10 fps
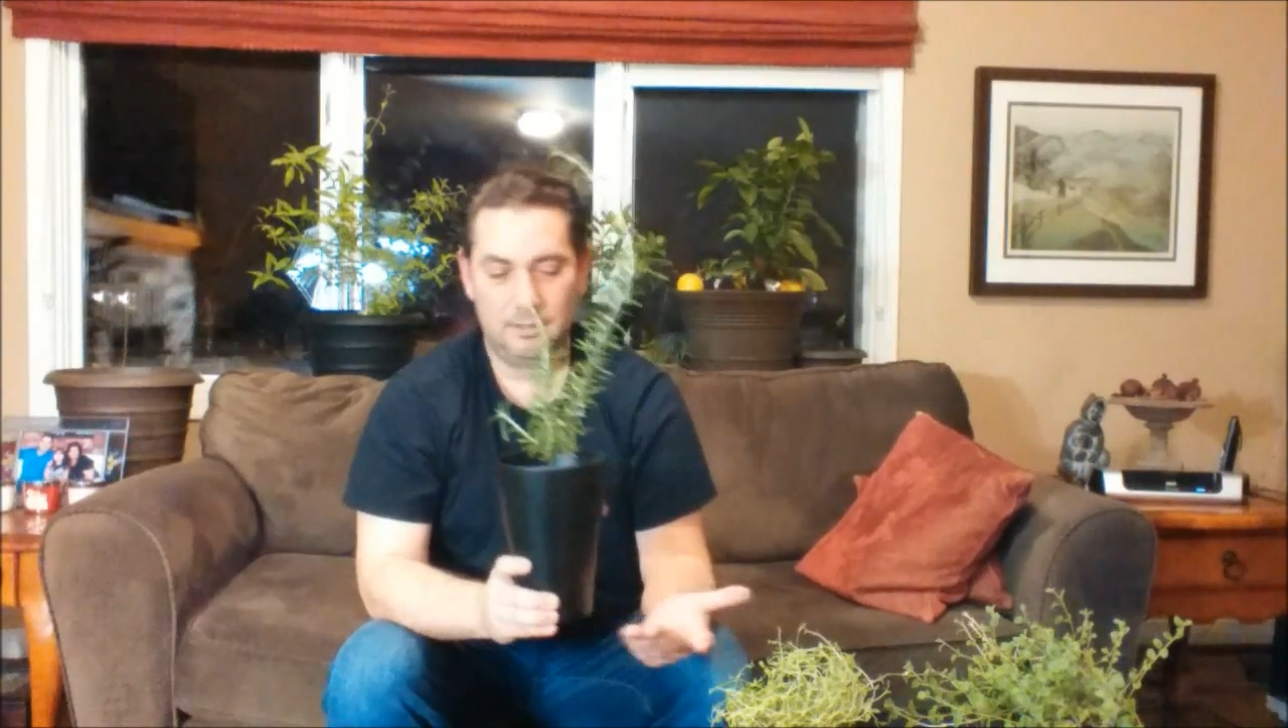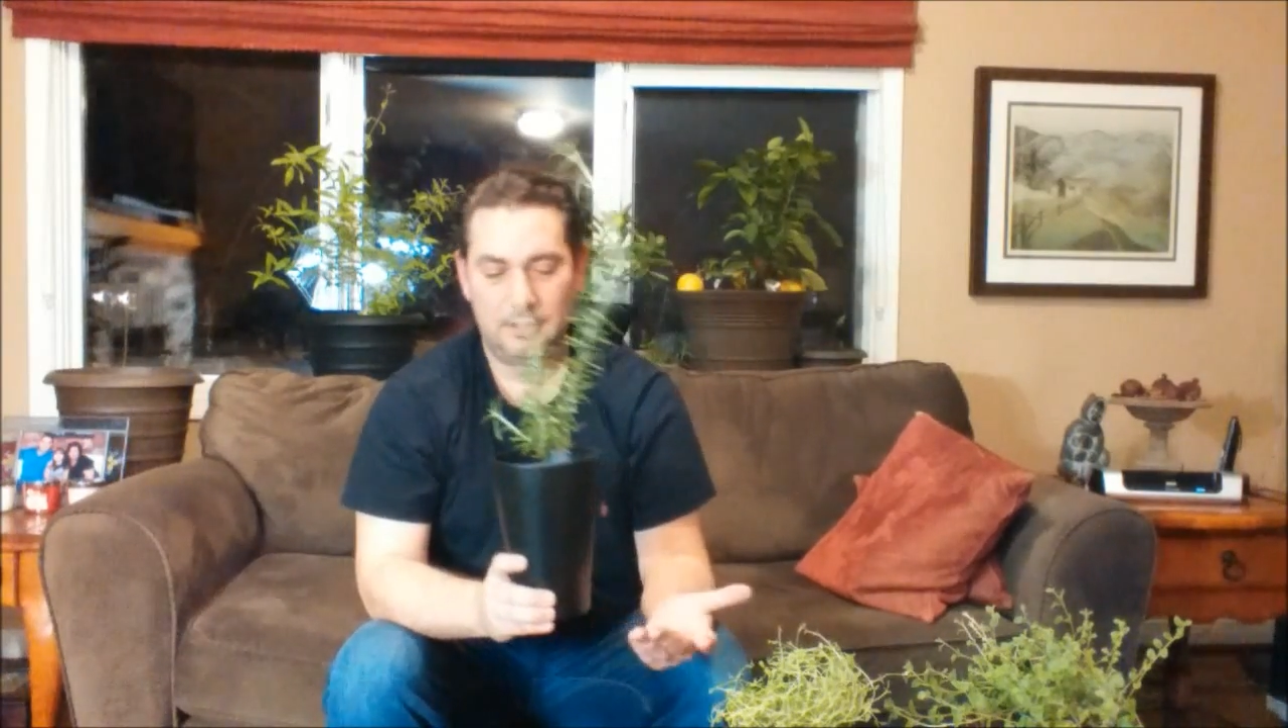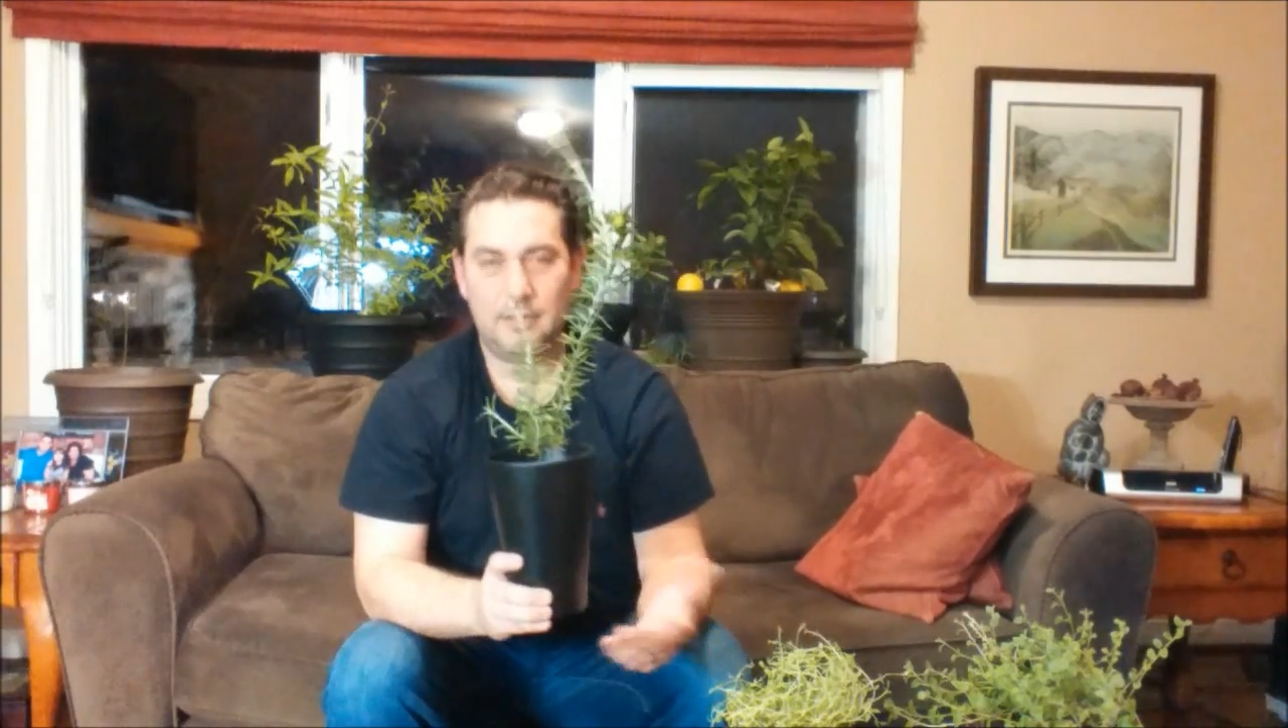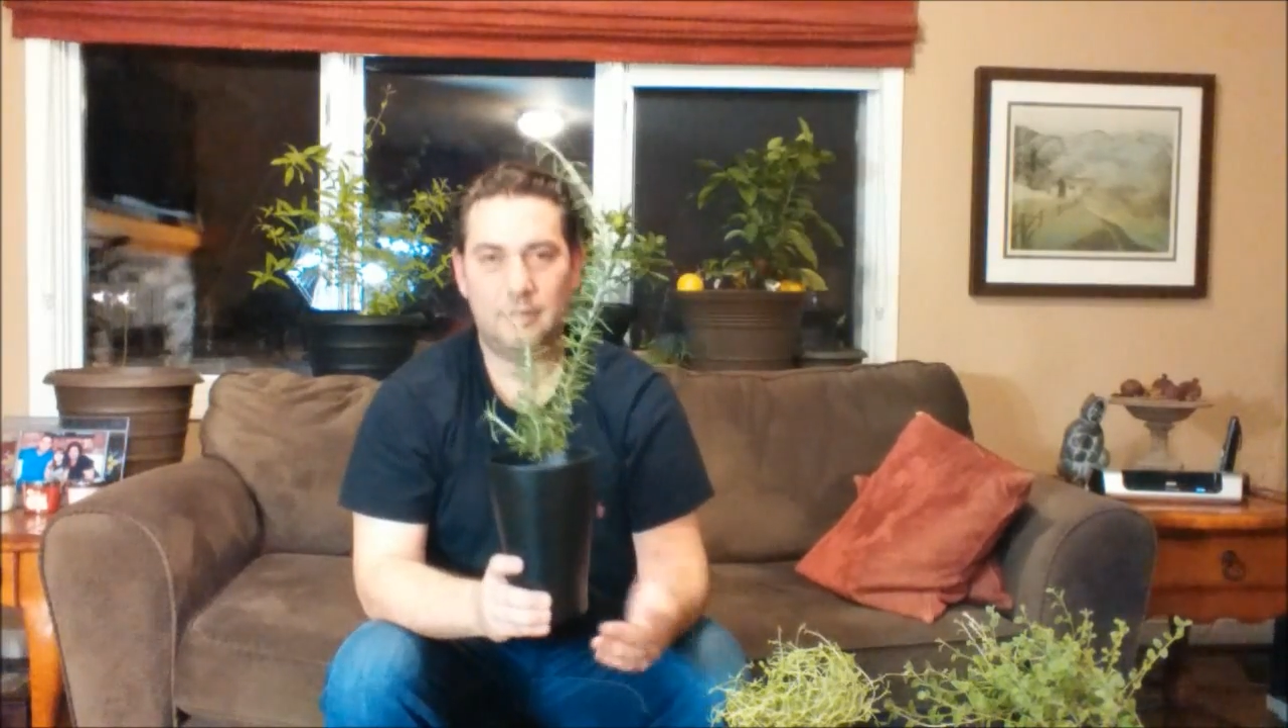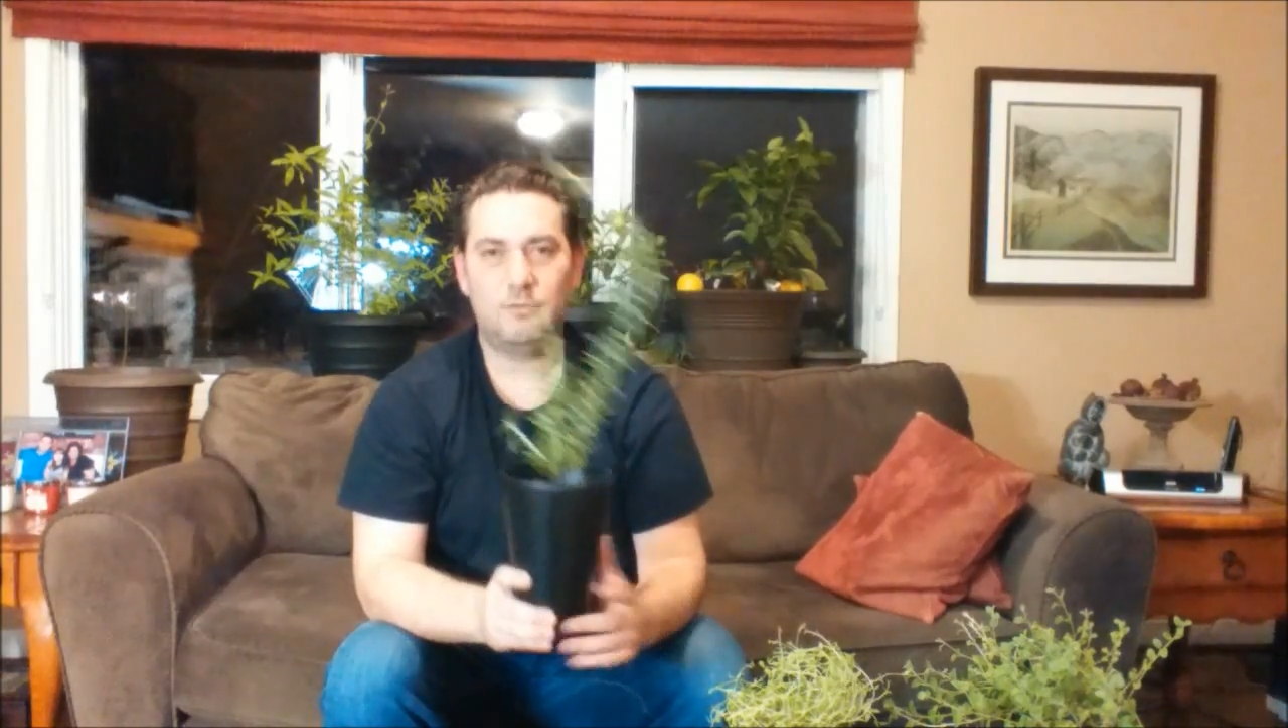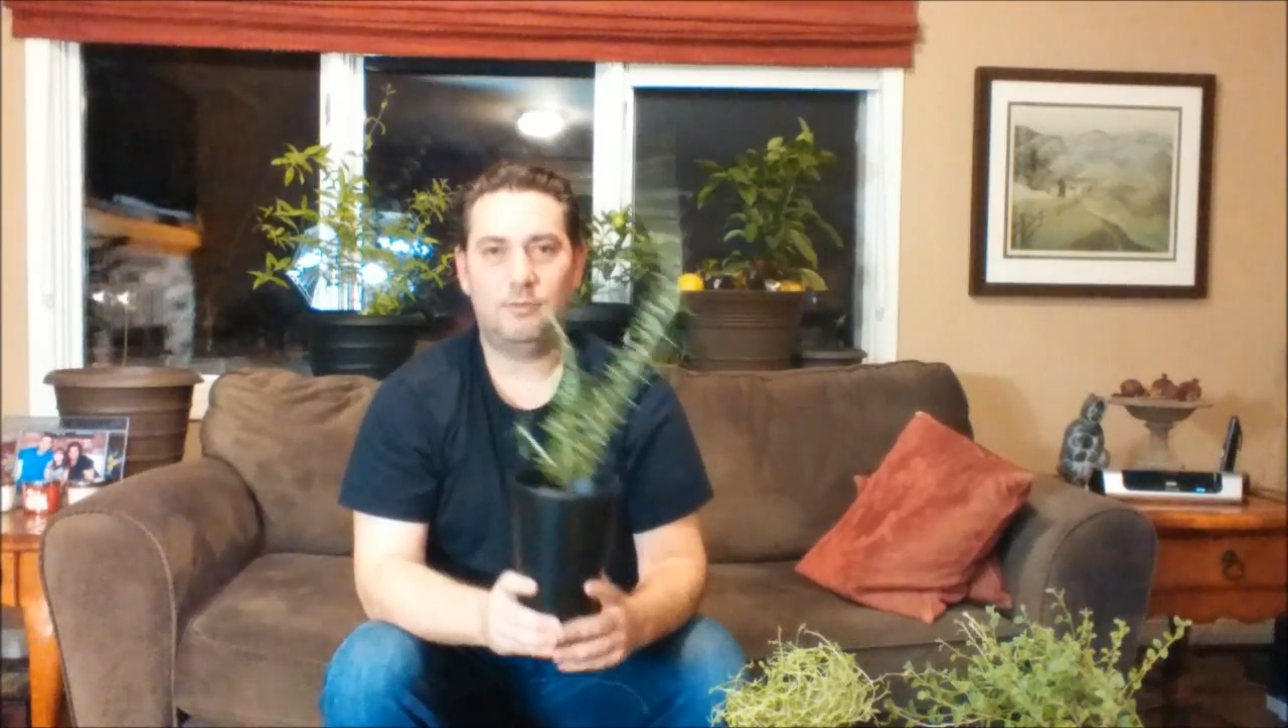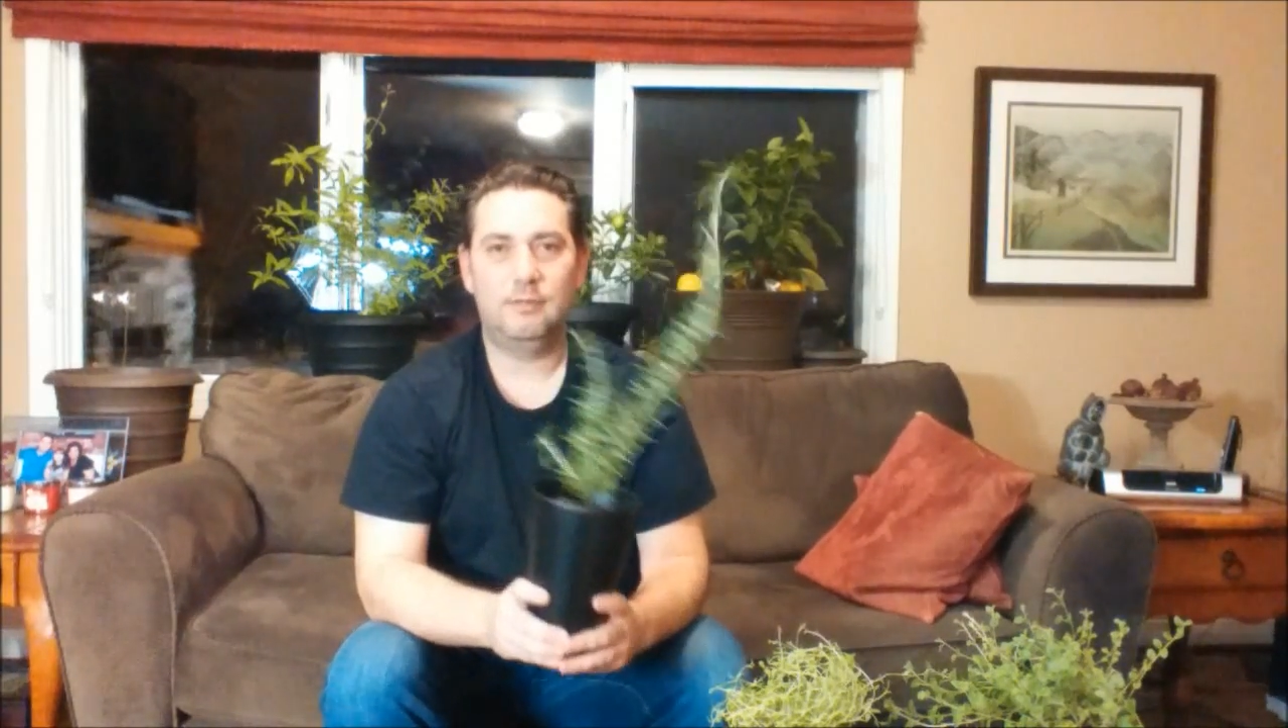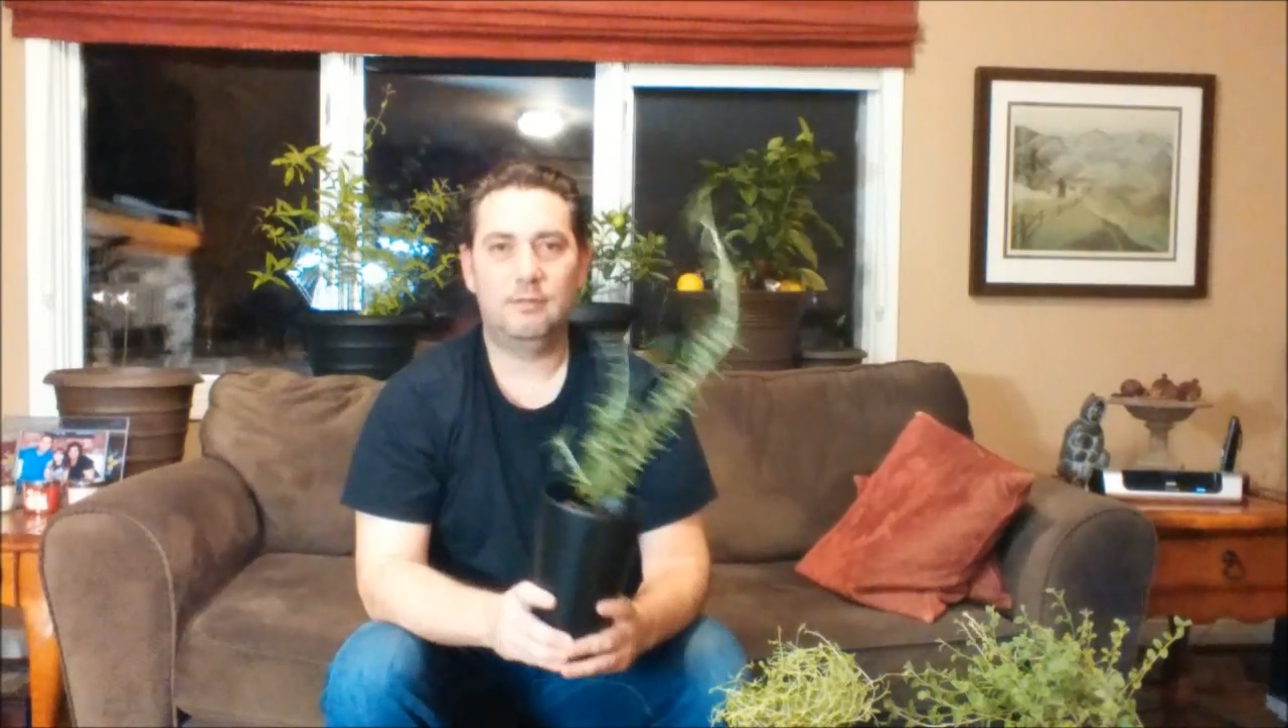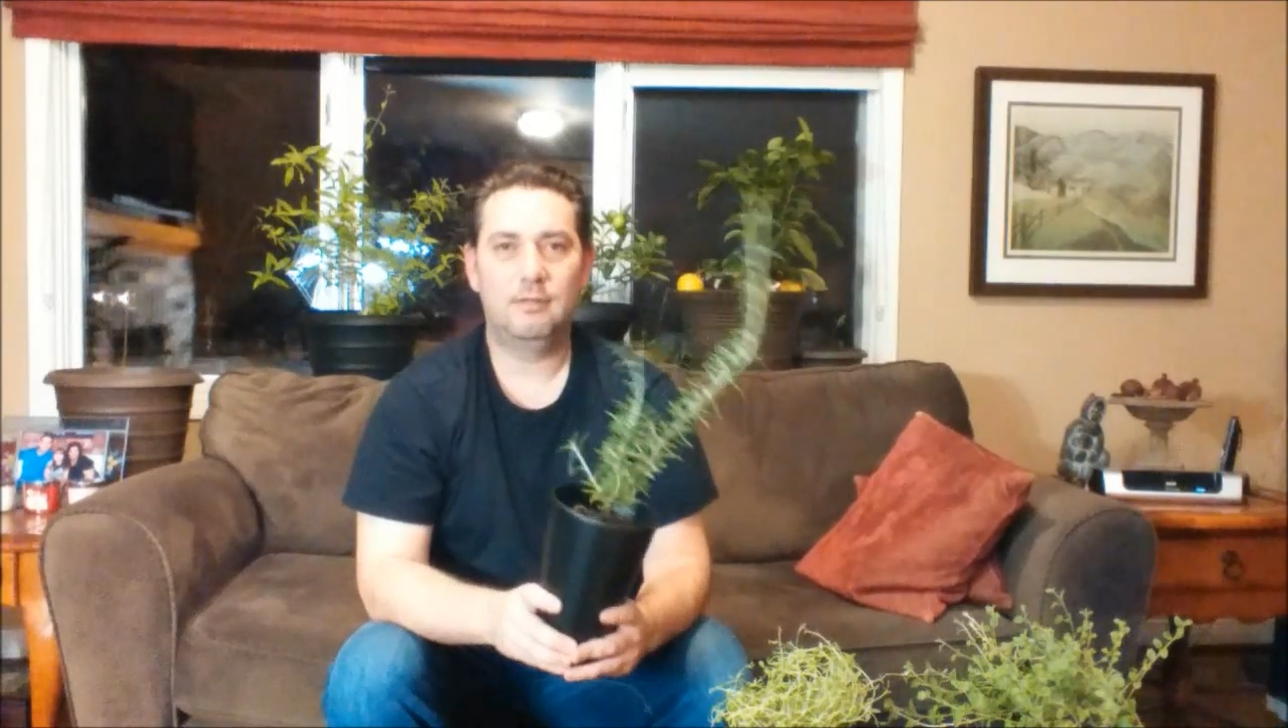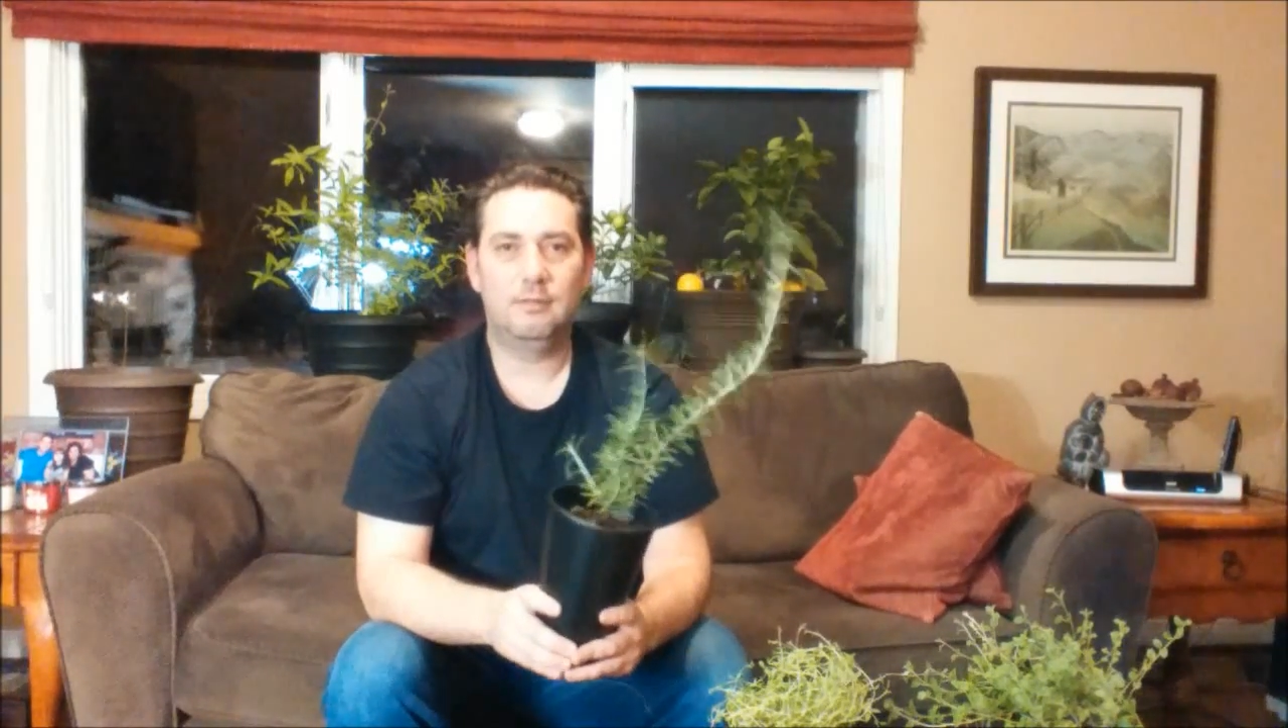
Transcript: yeah, the other ones